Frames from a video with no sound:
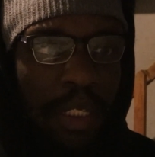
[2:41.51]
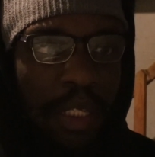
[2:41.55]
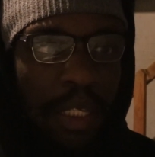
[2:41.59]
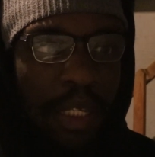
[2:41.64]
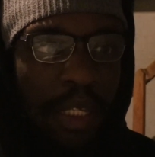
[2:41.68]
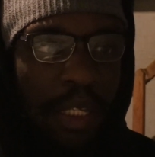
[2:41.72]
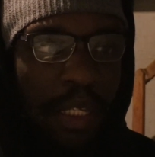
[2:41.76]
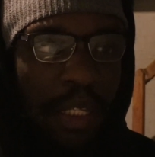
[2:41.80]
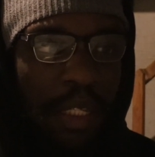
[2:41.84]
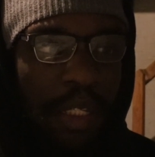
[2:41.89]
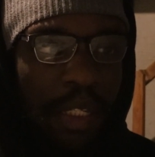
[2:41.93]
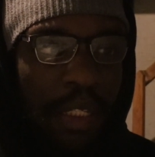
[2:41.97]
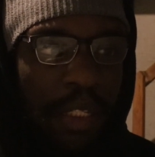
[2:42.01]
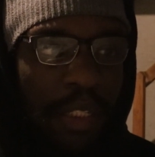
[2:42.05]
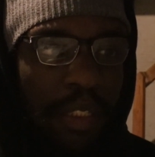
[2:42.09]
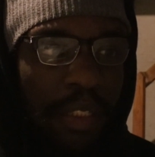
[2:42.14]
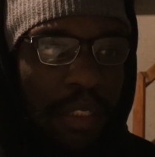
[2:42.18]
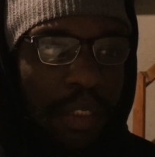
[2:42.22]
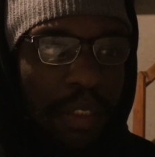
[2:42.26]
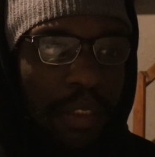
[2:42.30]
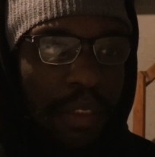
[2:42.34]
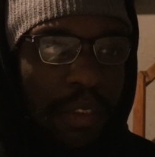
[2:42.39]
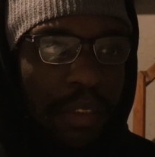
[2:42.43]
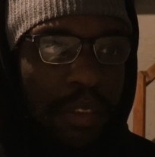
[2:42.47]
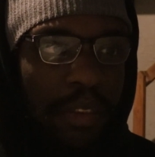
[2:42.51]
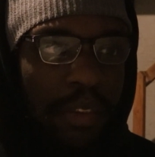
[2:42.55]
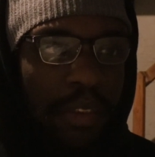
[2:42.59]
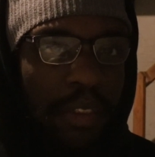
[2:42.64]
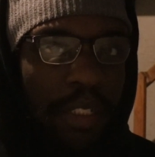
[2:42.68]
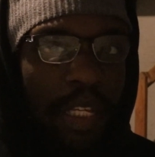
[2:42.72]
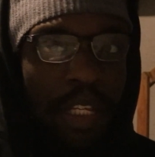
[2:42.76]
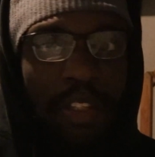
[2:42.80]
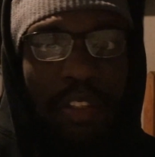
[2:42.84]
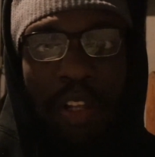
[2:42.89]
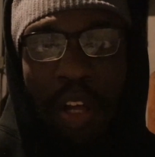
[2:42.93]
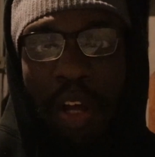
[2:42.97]

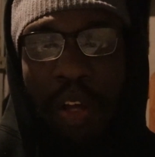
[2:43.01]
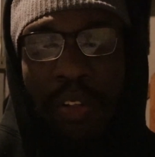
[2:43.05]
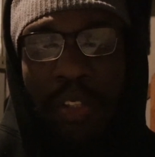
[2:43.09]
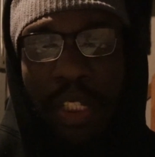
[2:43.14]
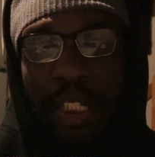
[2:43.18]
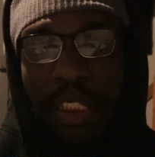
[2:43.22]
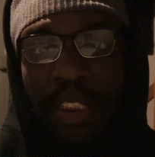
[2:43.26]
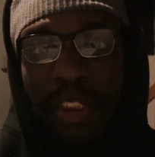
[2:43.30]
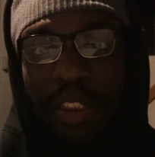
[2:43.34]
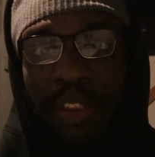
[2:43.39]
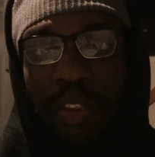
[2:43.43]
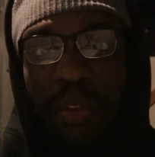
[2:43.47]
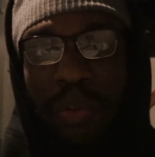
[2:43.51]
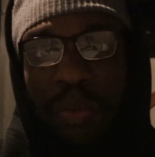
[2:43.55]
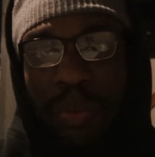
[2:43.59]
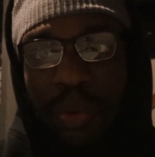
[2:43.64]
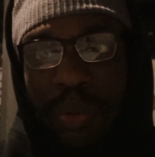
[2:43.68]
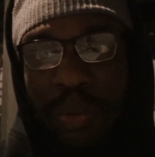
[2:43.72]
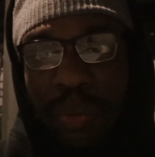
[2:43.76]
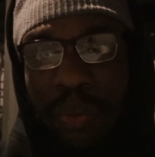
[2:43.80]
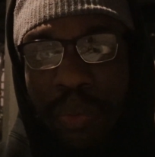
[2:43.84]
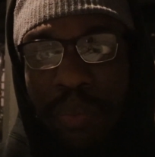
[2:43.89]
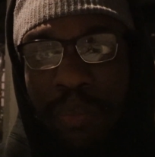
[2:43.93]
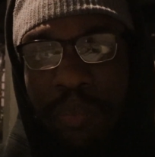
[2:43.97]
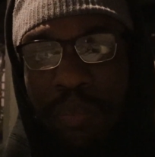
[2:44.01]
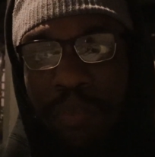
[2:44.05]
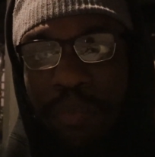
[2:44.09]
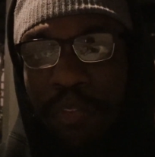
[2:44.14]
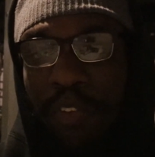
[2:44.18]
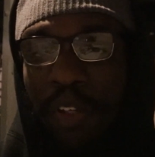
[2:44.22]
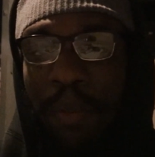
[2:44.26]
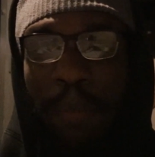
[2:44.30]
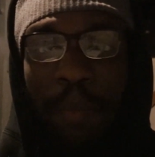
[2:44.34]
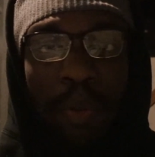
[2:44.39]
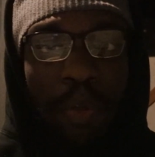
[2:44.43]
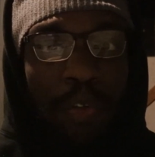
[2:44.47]
And that's all thanks to YouTube
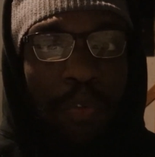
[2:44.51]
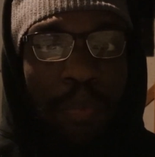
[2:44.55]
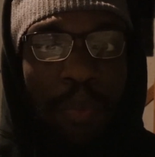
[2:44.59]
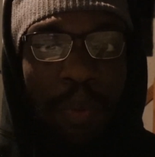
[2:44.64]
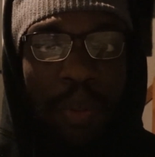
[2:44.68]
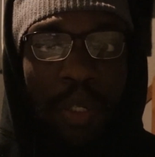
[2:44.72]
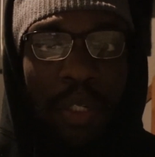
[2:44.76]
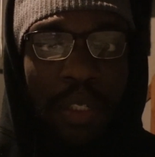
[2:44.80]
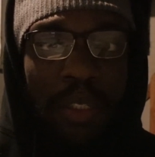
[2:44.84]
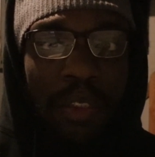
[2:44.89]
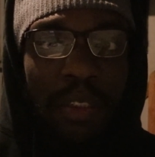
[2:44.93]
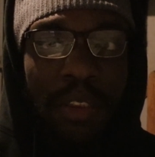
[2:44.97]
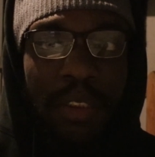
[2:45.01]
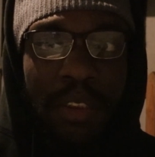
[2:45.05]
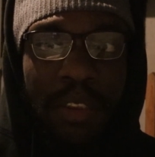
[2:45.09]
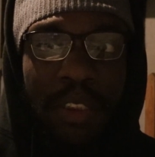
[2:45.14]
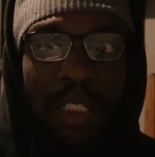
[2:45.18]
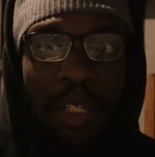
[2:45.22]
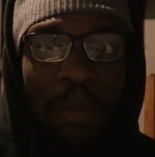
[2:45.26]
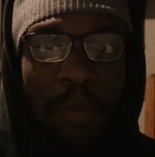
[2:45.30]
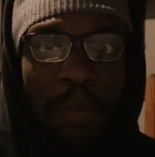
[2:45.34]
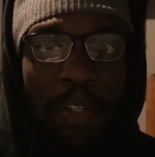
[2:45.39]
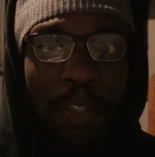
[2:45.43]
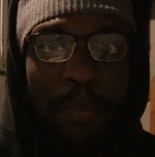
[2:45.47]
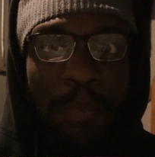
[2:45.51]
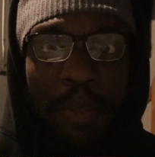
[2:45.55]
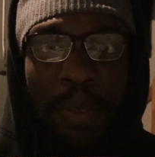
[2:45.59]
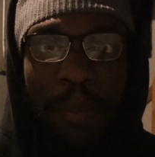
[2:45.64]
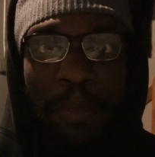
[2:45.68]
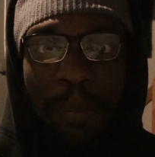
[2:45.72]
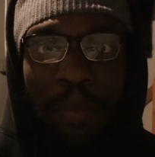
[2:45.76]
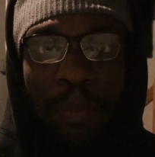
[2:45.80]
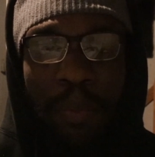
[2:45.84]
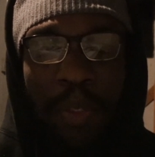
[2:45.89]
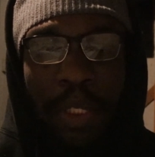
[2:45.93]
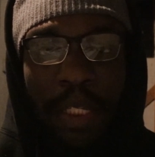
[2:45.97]
for the most part, because I watch
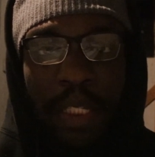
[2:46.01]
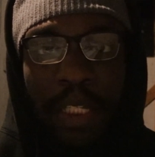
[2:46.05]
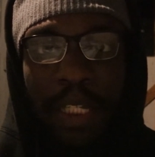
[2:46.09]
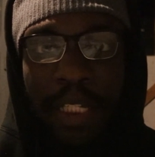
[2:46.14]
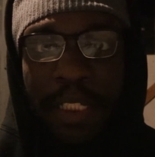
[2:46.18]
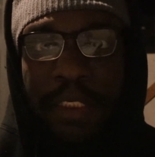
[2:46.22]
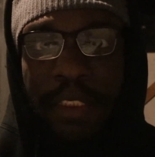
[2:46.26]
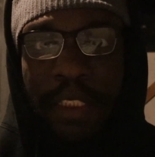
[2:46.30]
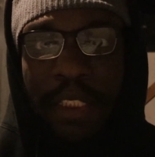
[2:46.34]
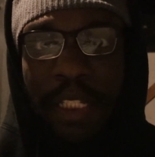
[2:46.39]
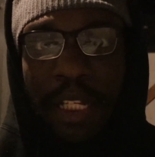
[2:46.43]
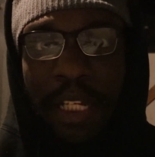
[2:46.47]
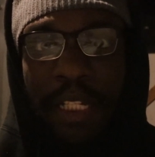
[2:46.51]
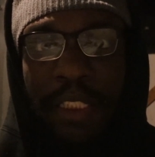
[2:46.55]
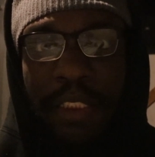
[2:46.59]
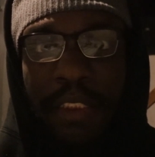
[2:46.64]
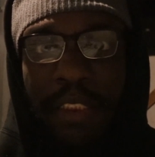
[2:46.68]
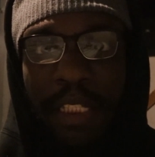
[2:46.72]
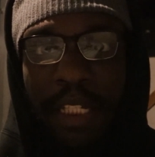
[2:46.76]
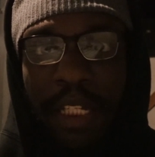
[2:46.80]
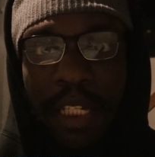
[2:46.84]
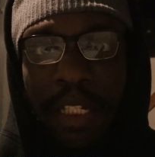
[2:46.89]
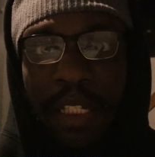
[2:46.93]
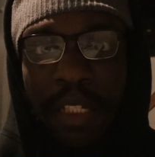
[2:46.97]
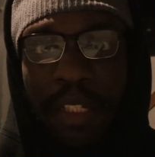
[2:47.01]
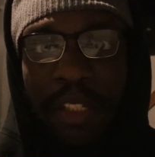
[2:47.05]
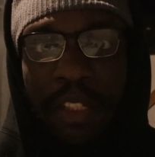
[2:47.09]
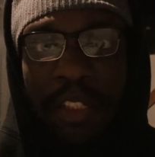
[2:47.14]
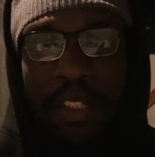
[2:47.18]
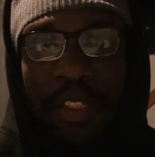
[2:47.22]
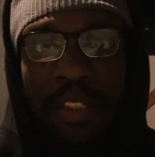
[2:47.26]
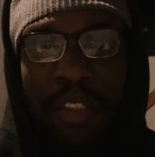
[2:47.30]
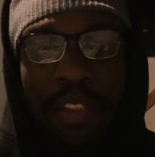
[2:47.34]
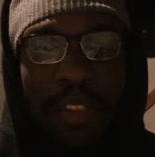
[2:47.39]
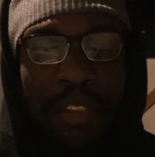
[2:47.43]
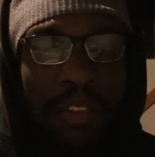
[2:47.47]
people like Casey Neistat
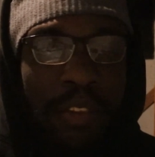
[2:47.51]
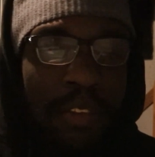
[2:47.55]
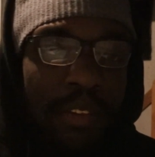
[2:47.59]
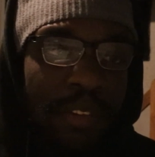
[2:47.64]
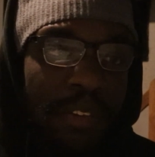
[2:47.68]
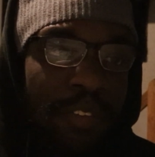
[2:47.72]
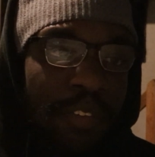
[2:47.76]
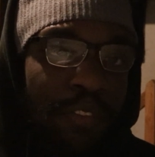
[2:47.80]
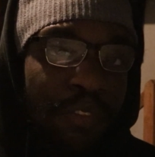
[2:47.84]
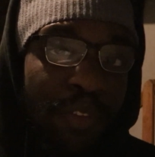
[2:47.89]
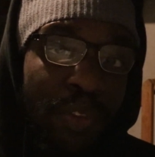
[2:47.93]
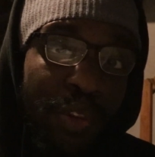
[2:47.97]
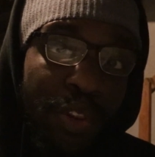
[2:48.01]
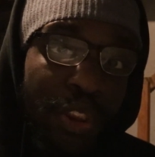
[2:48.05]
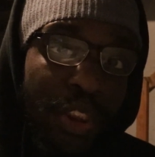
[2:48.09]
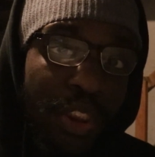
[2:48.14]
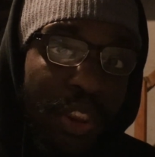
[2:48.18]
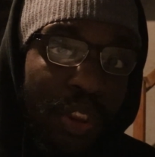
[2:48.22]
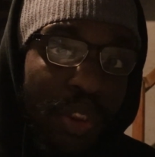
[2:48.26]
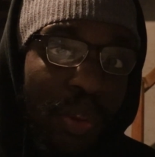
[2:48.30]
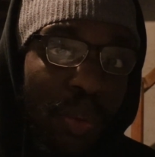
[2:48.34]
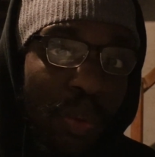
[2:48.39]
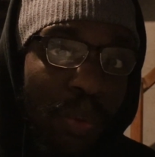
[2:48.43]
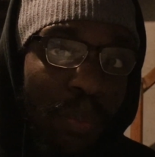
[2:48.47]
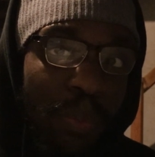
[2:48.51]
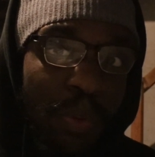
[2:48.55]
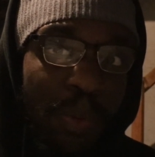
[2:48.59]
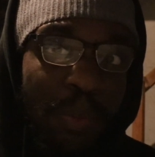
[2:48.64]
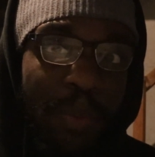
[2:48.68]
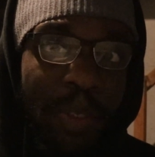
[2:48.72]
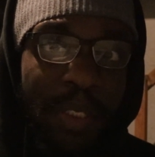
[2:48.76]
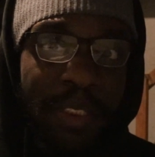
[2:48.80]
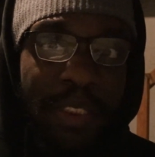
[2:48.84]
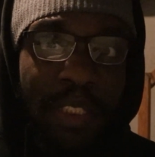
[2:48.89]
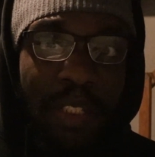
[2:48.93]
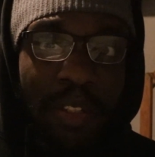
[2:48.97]
Boosie Tube, which
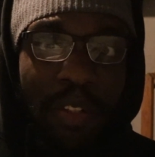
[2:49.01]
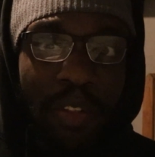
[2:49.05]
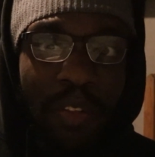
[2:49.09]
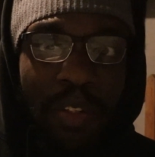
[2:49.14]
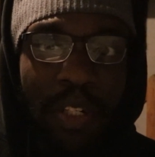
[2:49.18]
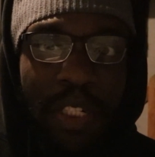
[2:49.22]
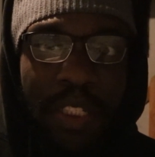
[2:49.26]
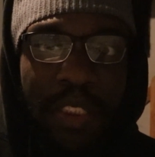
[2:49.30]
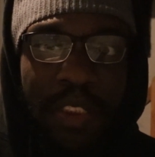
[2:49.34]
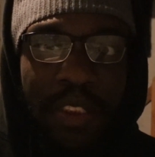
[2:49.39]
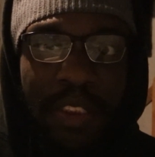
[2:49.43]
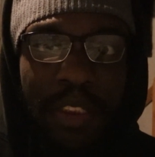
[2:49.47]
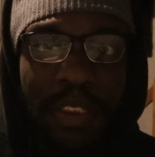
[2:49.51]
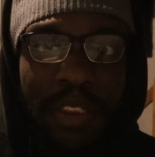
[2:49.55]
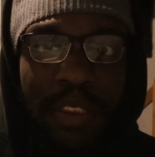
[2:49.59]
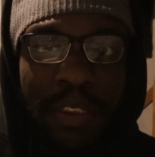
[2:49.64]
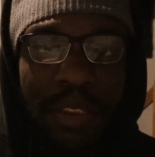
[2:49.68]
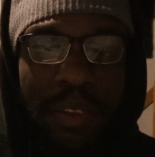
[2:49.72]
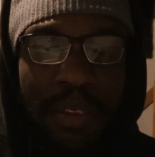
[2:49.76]
might sound crazy.